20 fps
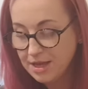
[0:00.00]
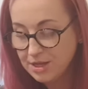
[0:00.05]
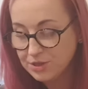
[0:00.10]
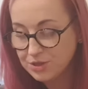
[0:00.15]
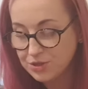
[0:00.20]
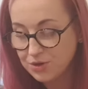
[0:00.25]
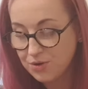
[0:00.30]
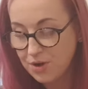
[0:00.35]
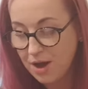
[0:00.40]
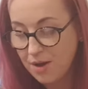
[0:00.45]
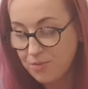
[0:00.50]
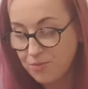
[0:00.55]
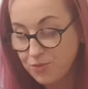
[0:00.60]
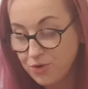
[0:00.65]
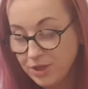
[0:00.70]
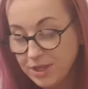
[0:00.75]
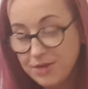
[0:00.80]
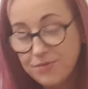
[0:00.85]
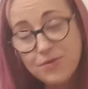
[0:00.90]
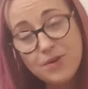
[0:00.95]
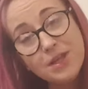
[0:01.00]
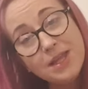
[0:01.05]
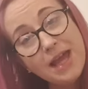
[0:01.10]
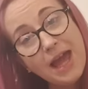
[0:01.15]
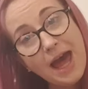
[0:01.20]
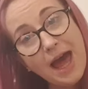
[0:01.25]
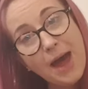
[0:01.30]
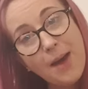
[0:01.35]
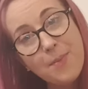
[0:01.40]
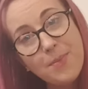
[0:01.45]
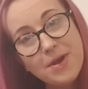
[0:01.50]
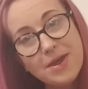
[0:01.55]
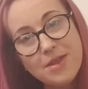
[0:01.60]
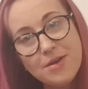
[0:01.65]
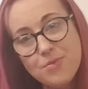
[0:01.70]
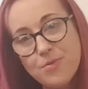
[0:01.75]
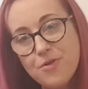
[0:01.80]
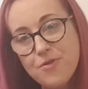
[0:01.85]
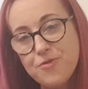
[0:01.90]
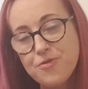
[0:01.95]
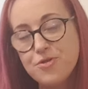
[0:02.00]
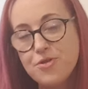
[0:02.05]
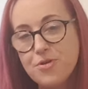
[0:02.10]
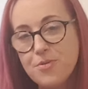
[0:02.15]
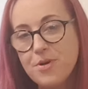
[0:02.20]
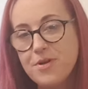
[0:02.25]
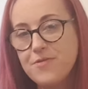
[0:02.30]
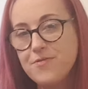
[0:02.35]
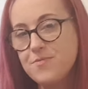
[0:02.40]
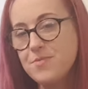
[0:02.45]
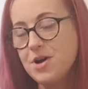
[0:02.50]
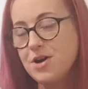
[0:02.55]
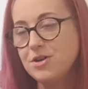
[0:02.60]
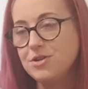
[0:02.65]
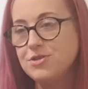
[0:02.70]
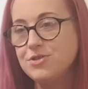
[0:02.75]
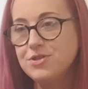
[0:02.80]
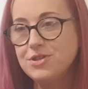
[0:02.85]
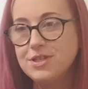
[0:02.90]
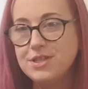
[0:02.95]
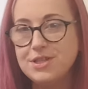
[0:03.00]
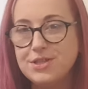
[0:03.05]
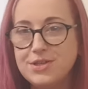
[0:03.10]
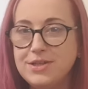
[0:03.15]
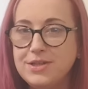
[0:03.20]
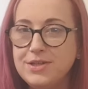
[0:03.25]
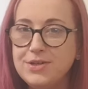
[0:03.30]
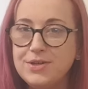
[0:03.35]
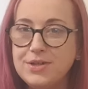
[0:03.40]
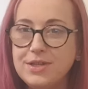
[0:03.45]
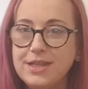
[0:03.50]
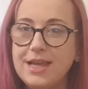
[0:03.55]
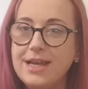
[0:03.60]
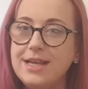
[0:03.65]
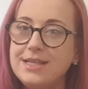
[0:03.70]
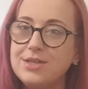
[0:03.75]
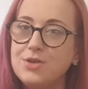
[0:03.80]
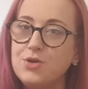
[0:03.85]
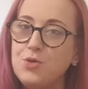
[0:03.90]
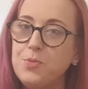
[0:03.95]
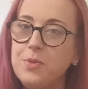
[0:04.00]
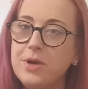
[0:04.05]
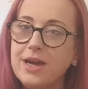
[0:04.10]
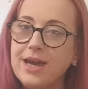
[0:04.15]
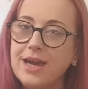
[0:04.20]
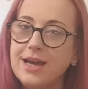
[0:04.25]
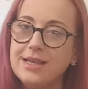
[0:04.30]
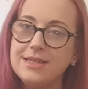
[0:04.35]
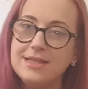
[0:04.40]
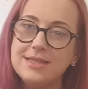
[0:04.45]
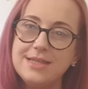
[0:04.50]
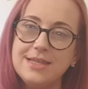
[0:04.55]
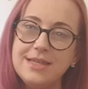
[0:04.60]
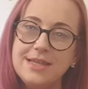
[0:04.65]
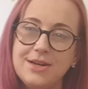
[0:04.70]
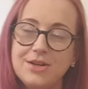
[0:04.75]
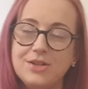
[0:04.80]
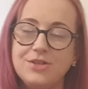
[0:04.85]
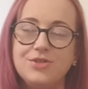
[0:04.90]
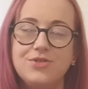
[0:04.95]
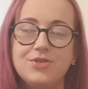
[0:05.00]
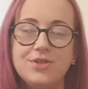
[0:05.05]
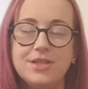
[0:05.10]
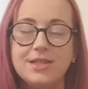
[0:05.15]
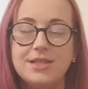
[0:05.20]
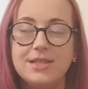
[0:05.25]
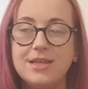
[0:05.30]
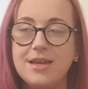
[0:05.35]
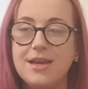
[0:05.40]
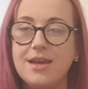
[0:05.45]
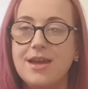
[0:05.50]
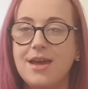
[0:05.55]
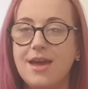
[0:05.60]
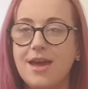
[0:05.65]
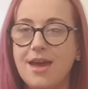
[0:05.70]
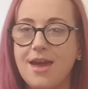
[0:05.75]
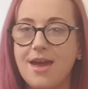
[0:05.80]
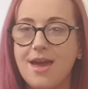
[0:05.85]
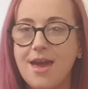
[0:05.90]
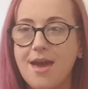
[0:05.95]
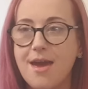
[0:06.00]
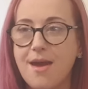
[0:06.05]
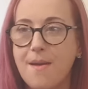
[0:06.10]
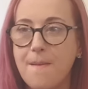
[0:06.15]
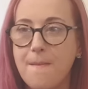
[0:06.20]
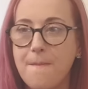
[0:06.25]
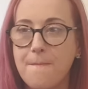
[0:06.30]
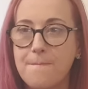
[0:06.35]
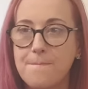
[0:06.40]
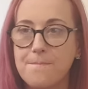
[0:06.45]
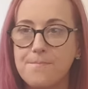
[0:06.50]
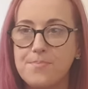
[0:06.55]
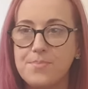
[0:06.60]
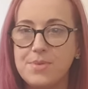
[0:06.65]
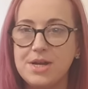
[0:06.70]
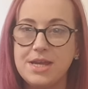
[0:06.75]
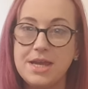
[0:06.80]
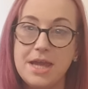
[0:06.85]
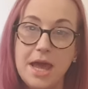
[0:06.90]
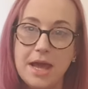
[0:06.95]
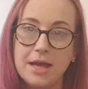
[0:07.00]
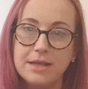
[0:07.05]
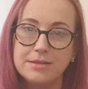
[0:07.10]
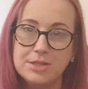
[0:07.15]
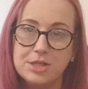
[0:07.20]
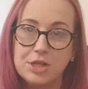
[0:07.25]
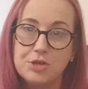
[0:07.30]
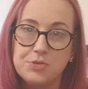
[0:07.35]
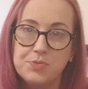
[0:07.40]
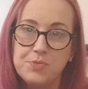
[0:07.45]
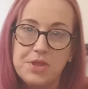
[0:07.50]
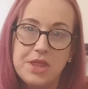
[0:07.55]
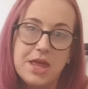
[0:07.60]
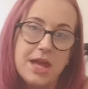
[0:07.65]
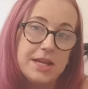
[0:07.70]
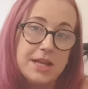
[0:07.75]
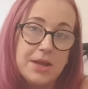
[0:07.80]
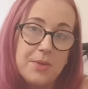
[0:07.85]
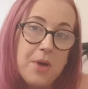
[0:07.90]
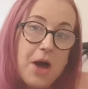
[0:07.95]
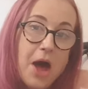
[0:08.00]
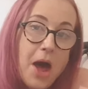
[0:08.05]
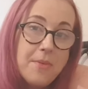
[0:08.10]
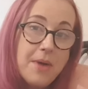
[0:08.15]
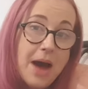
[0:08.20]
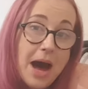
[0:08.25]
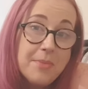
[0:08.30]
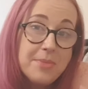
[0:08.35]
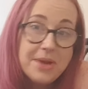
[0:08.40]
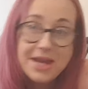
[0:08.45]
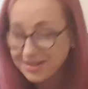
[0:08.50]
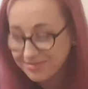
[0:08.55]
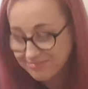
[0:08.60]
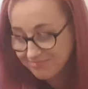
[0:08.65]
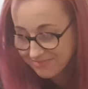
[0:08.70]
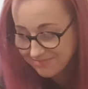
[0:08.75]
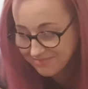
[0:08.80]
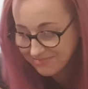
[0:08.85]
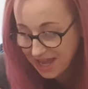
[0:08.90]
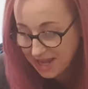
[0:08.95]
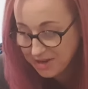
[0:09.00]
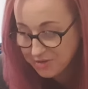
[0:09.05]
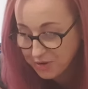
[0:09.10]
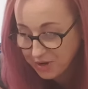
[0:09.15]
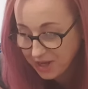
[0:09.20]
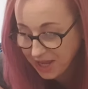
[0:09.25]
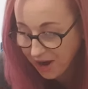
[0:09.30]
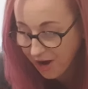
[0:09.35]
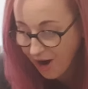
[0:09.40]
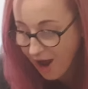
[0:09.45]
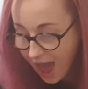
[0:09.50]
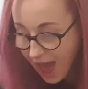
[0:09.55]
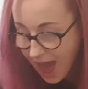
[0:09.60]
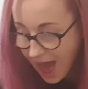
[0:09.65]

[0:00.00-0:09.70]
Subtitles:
So I'm really, really happy that we're 4 away from 100, so let's hope it gets to the 100s. But yeah, sounds pathetic, but I'm happy. I don't care.